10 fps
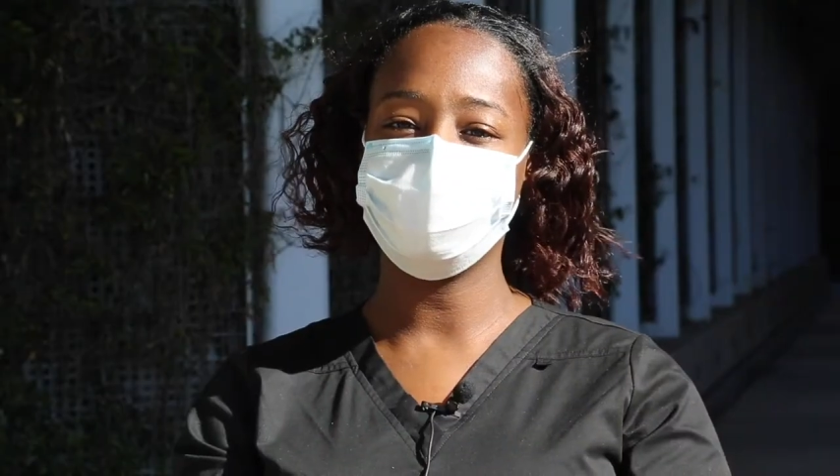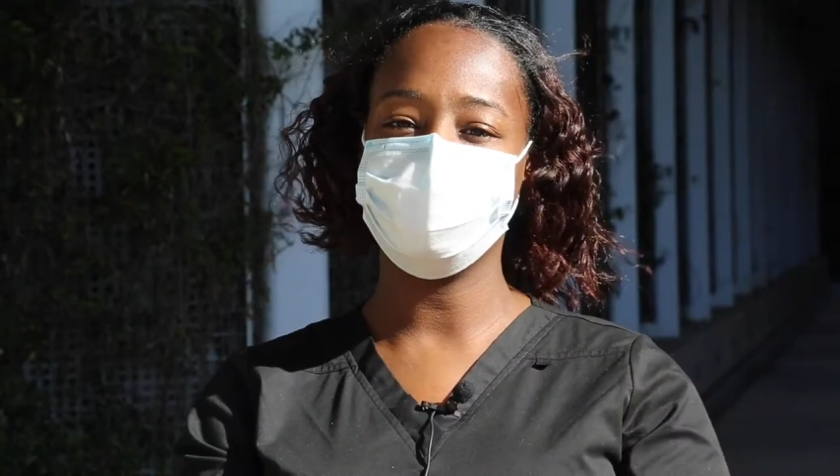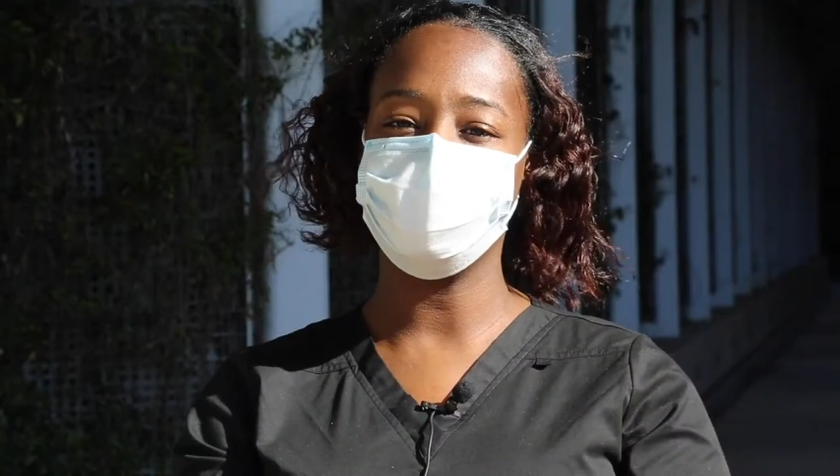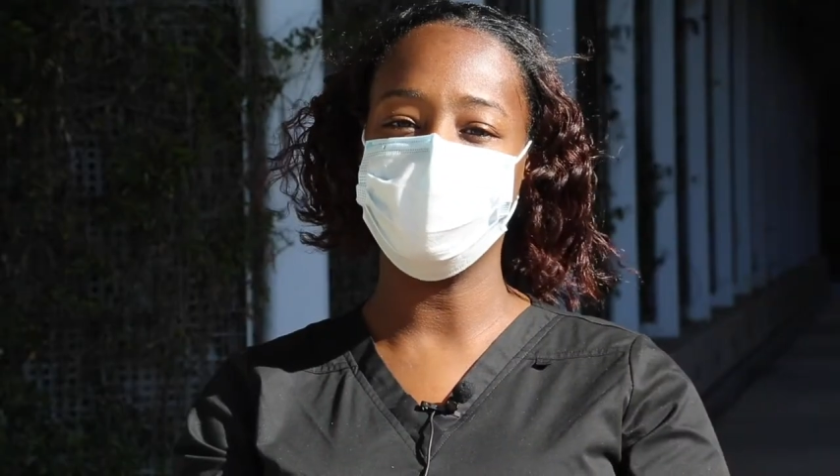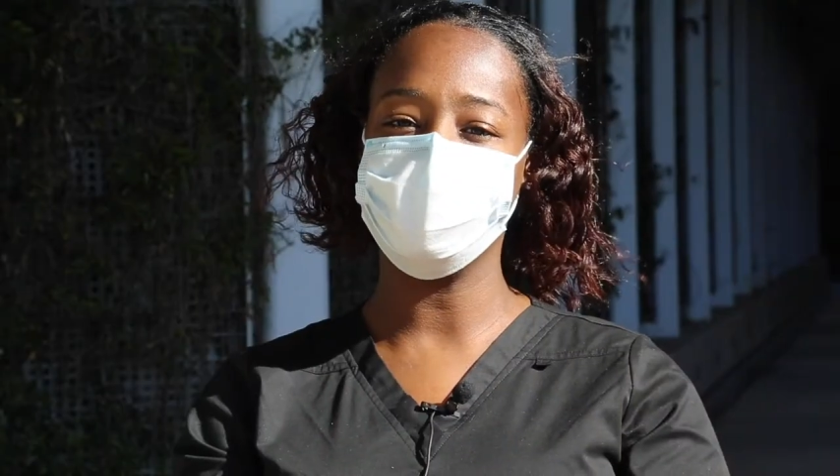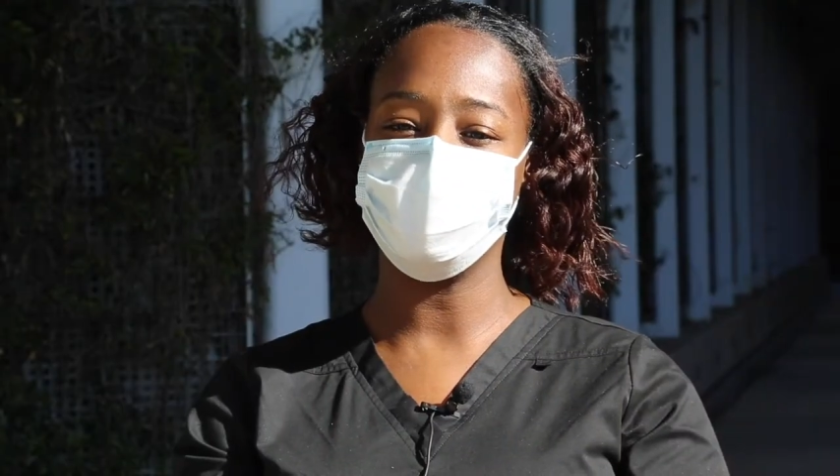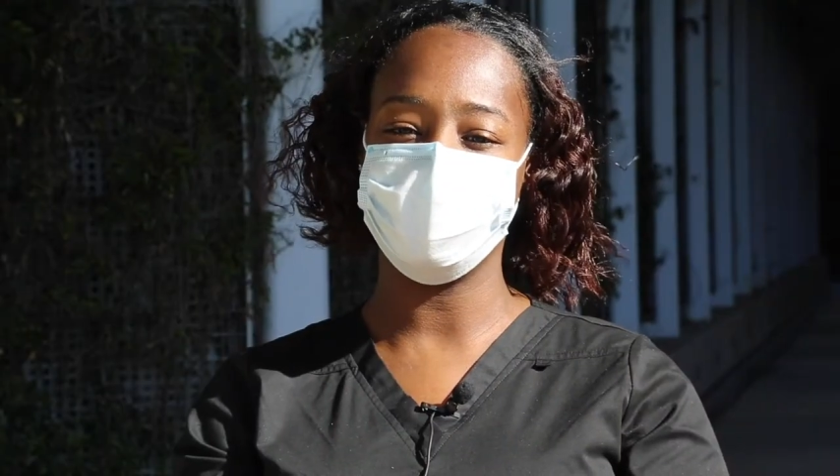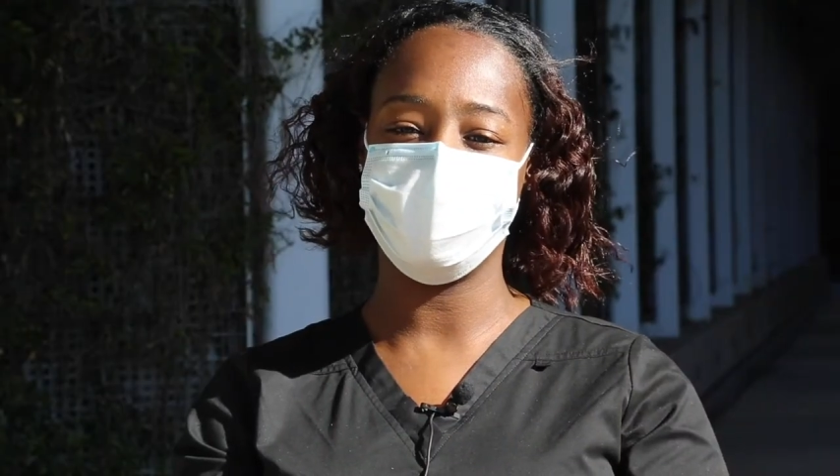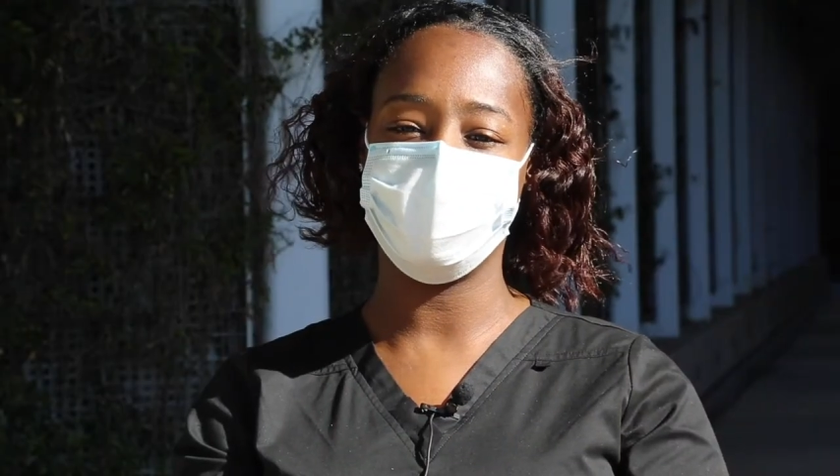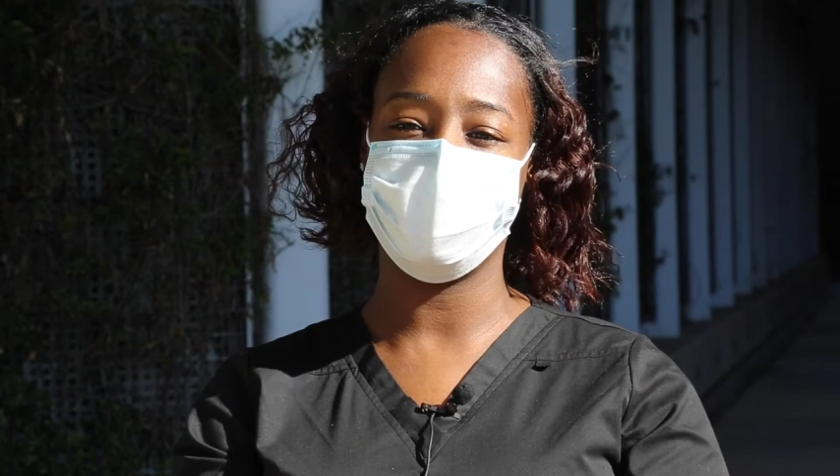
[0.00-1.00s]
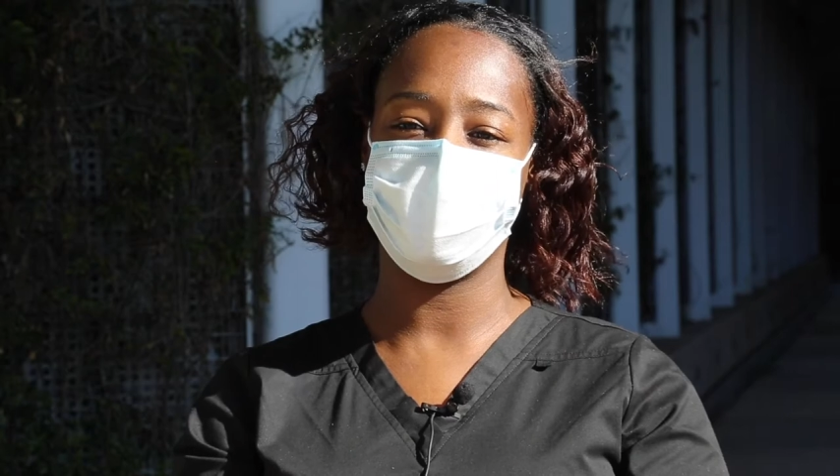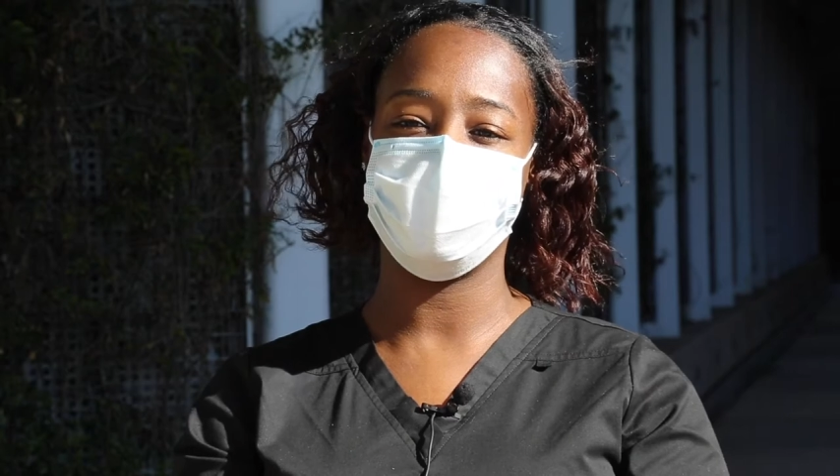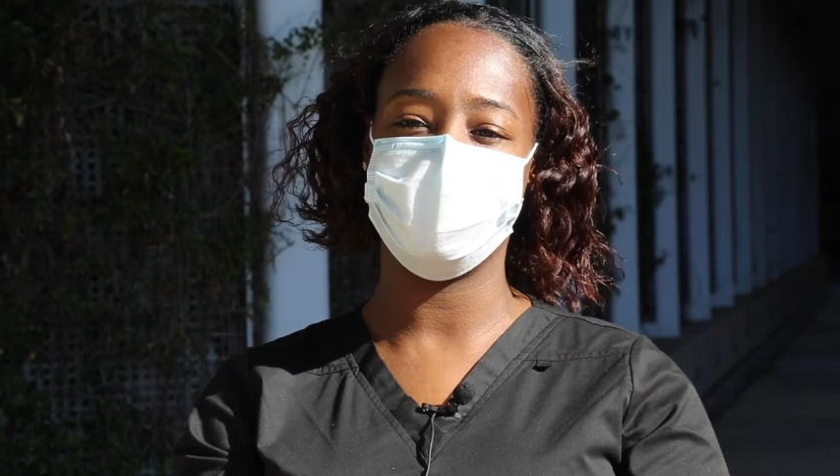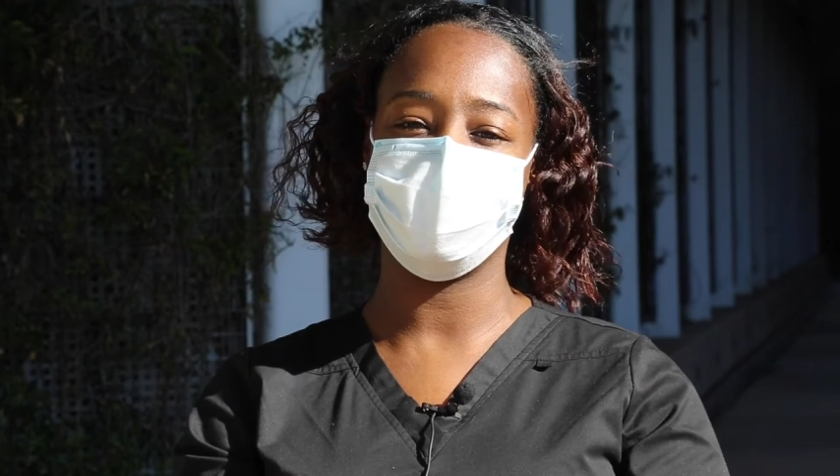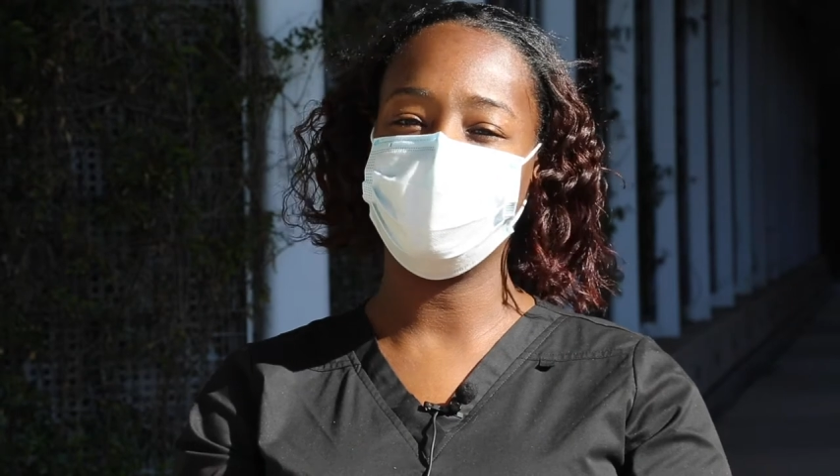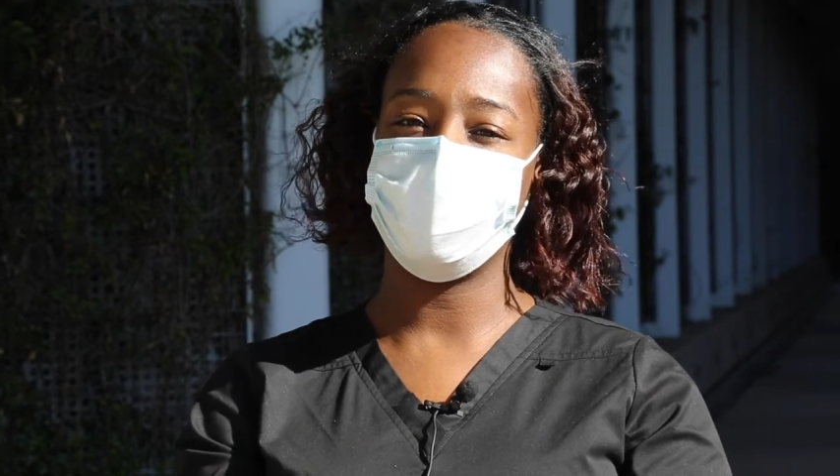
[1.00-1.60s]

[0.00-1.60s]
we can see a the